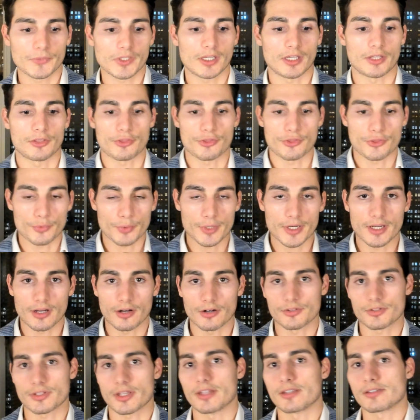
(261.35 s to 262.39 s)
in 3
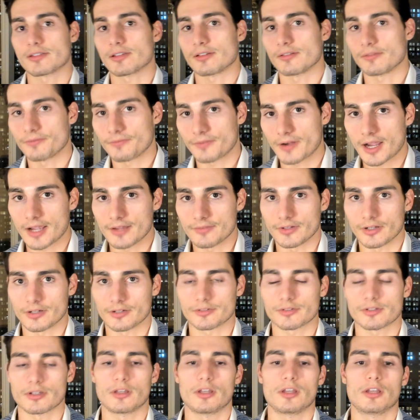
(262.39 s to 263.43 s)
years instead of 5
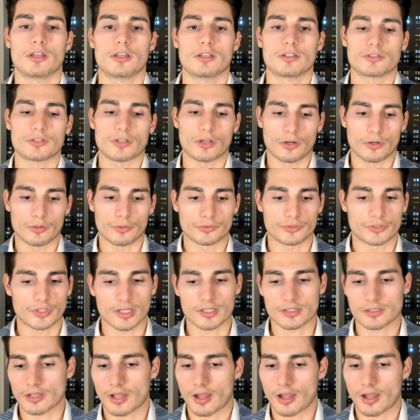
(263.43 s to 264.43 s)
years. So just